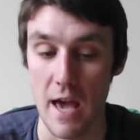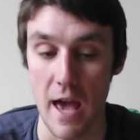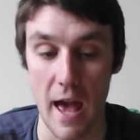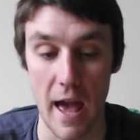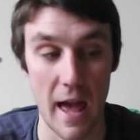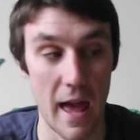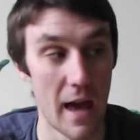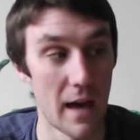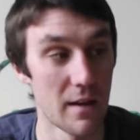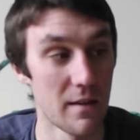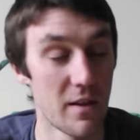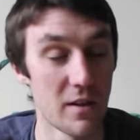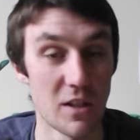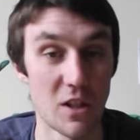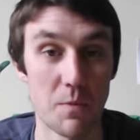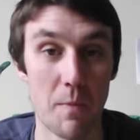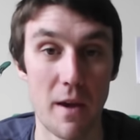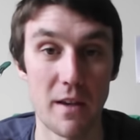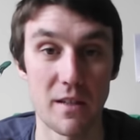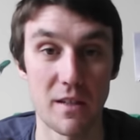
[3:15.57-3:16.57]
And this
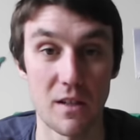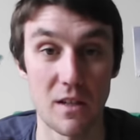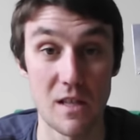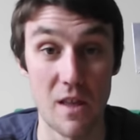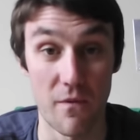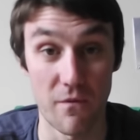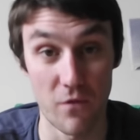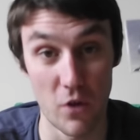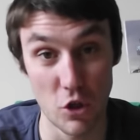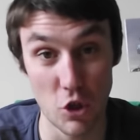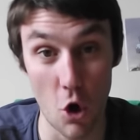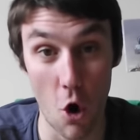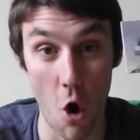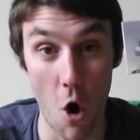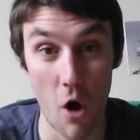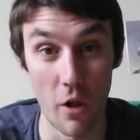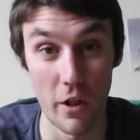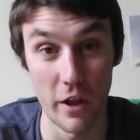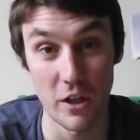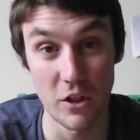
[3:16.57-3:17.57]
is basically the
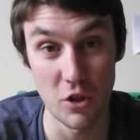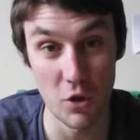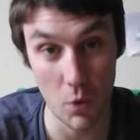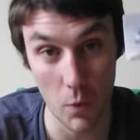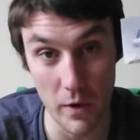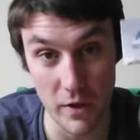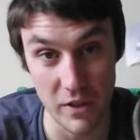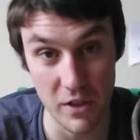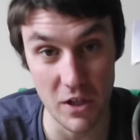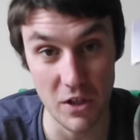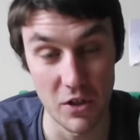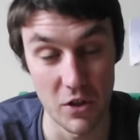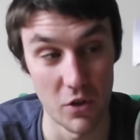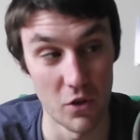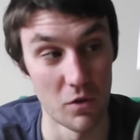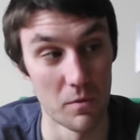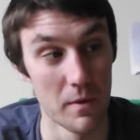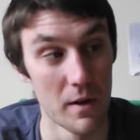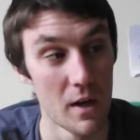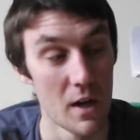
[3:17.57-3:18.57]
Fishaholic Twisty
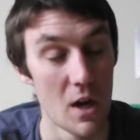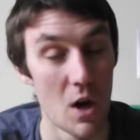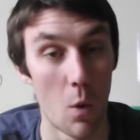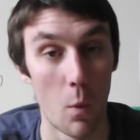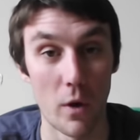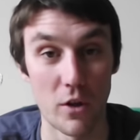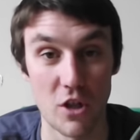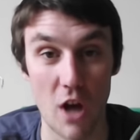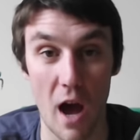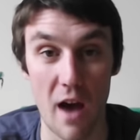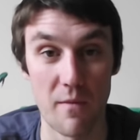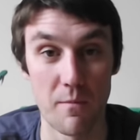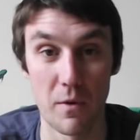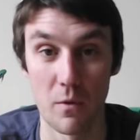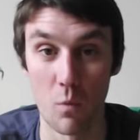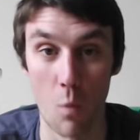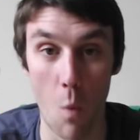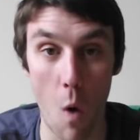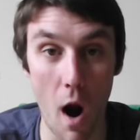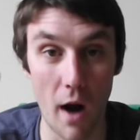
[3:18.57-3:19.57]
Tube, which I've
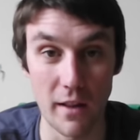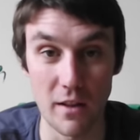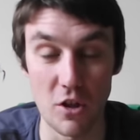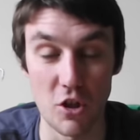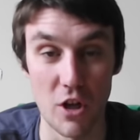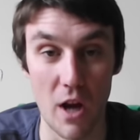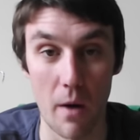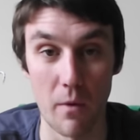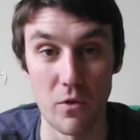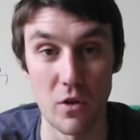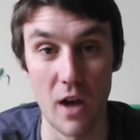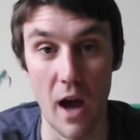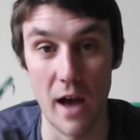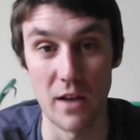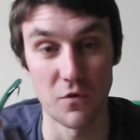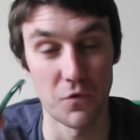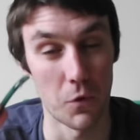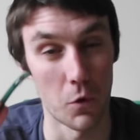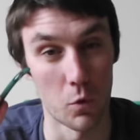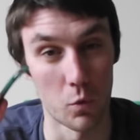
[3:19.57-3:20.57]
been wanting to share with you
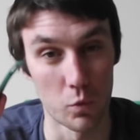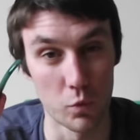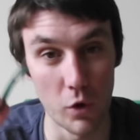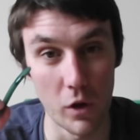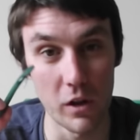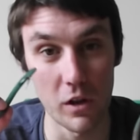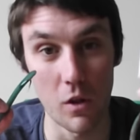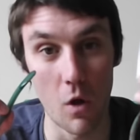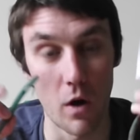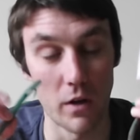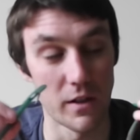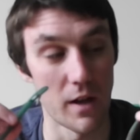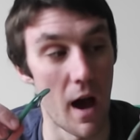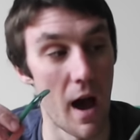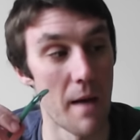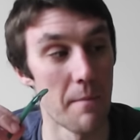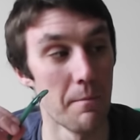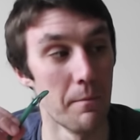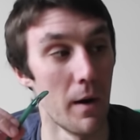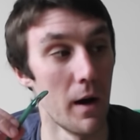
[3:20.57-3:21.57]
guys for a really long
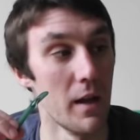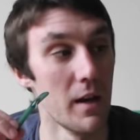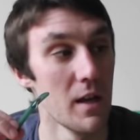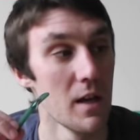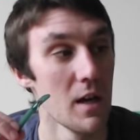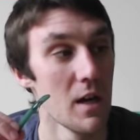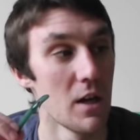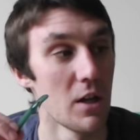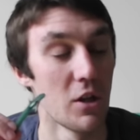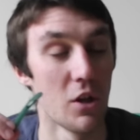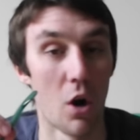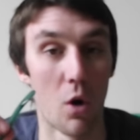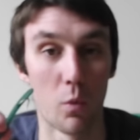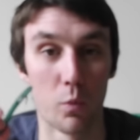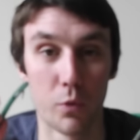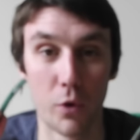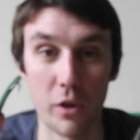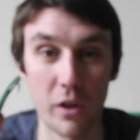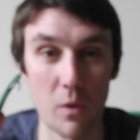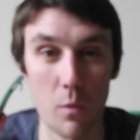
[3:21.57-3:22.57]
time, but, you know,
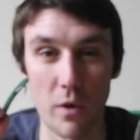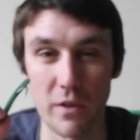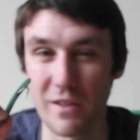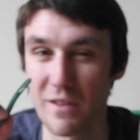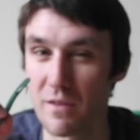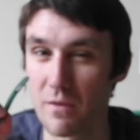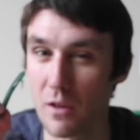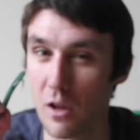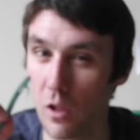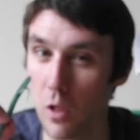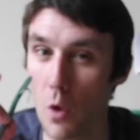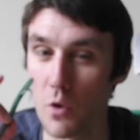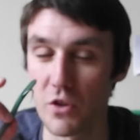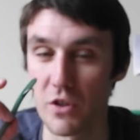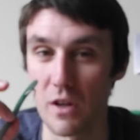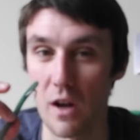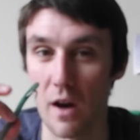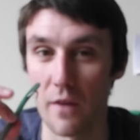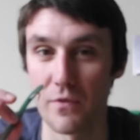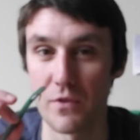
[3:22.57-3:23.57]
really wasn't close
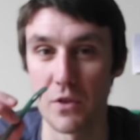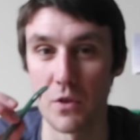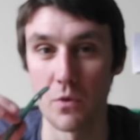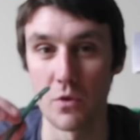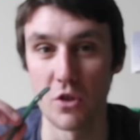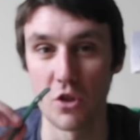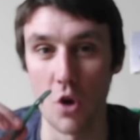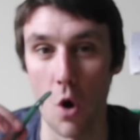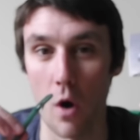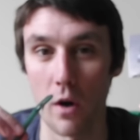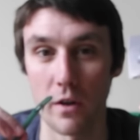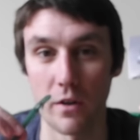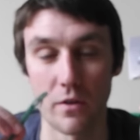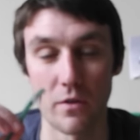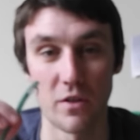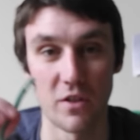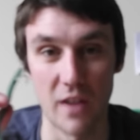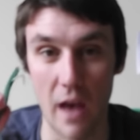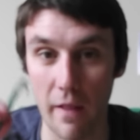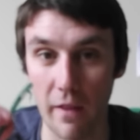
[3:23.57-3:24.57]
enough to start
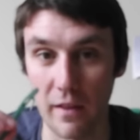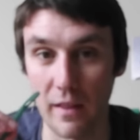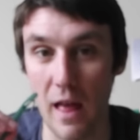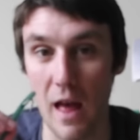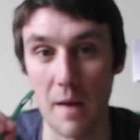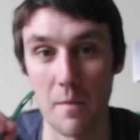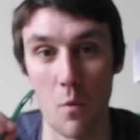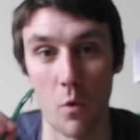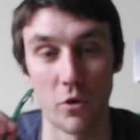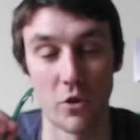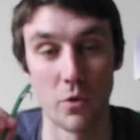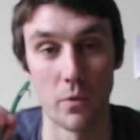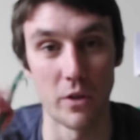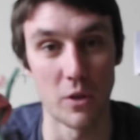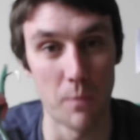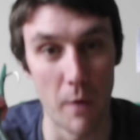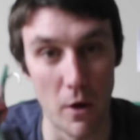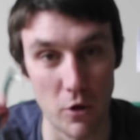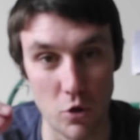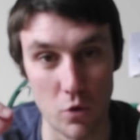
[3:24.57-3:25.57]
selling them or doing
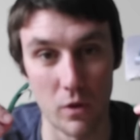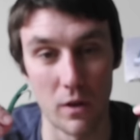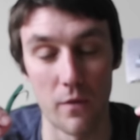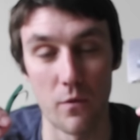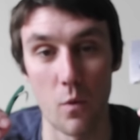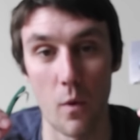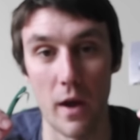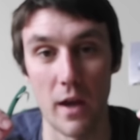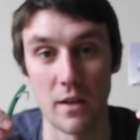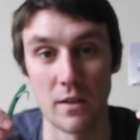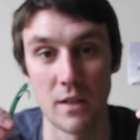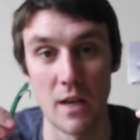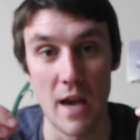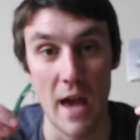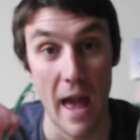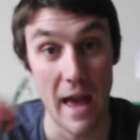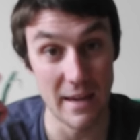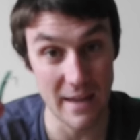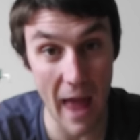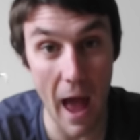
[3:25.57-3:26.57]
special giveaways.
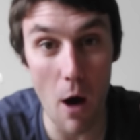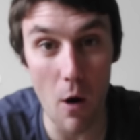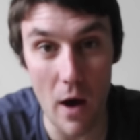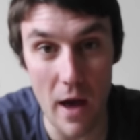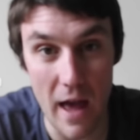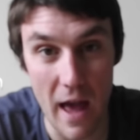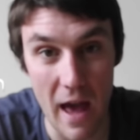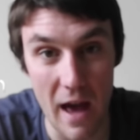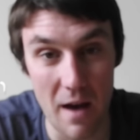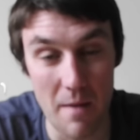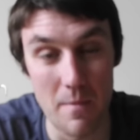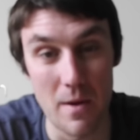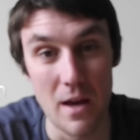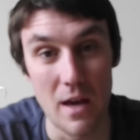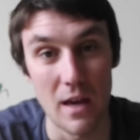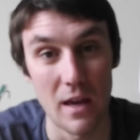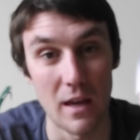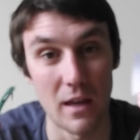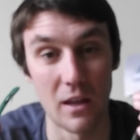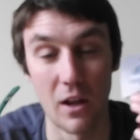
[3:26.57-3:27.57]
And now I am,
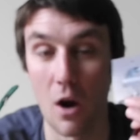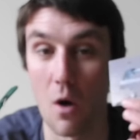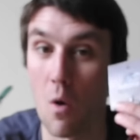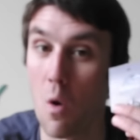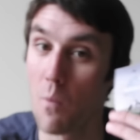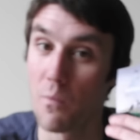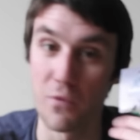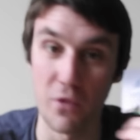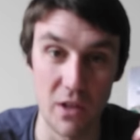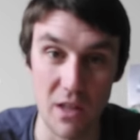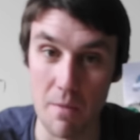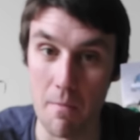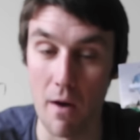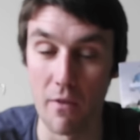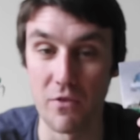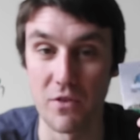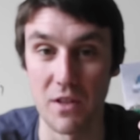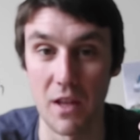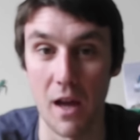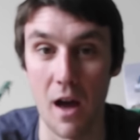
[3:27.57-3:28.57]
you know, hopefully in the
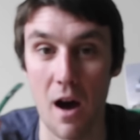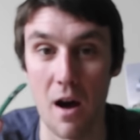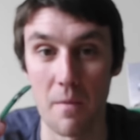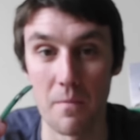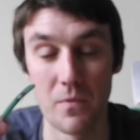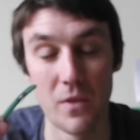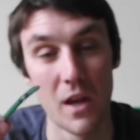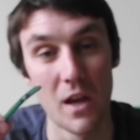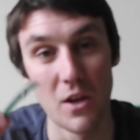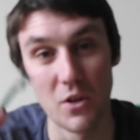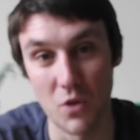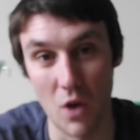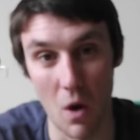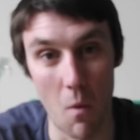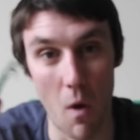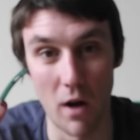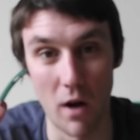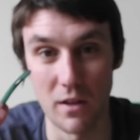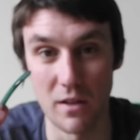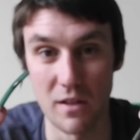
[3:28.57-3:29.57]
months to come. So I
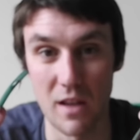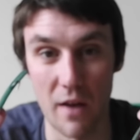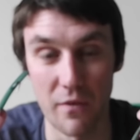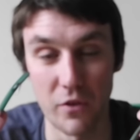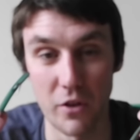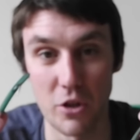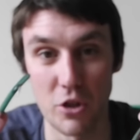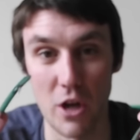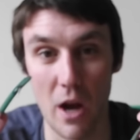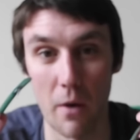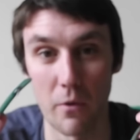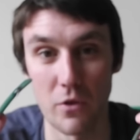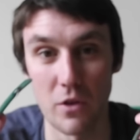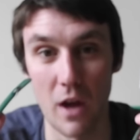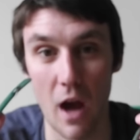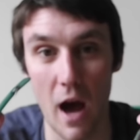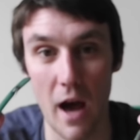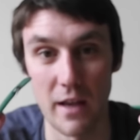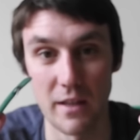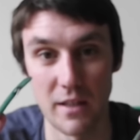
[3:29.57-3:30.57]
wanted to definitely share with you
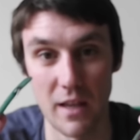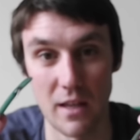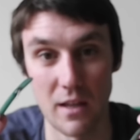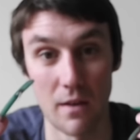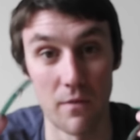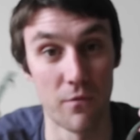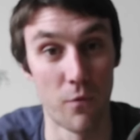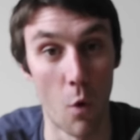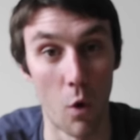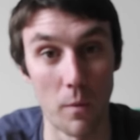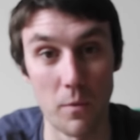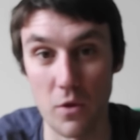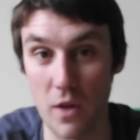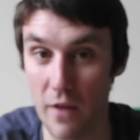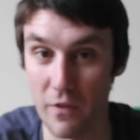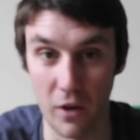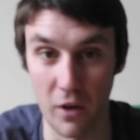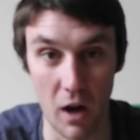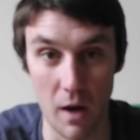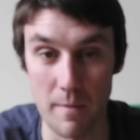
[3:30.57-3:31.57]
guys and inform you
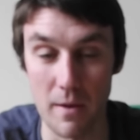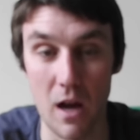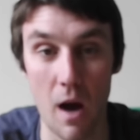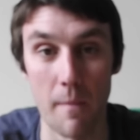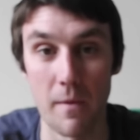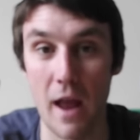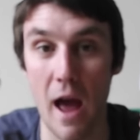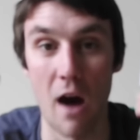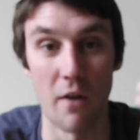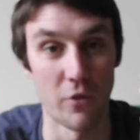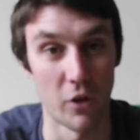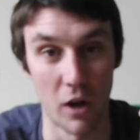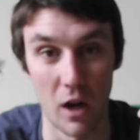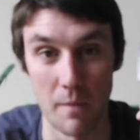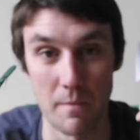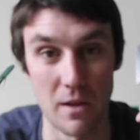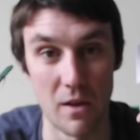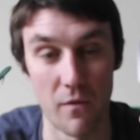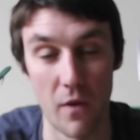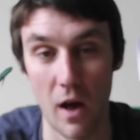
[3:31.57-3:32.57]
that they're going to be coming out and they're going
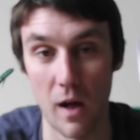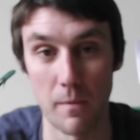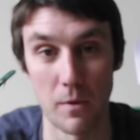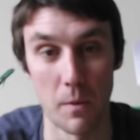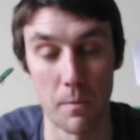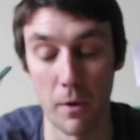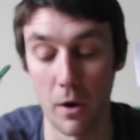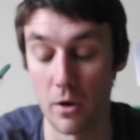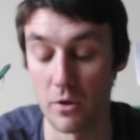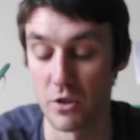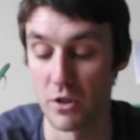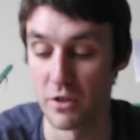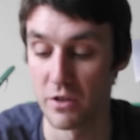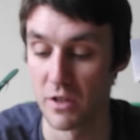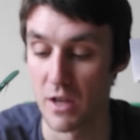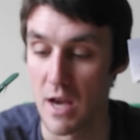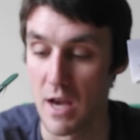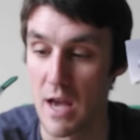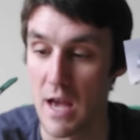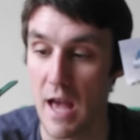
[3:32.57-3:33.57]
to be available to purchase.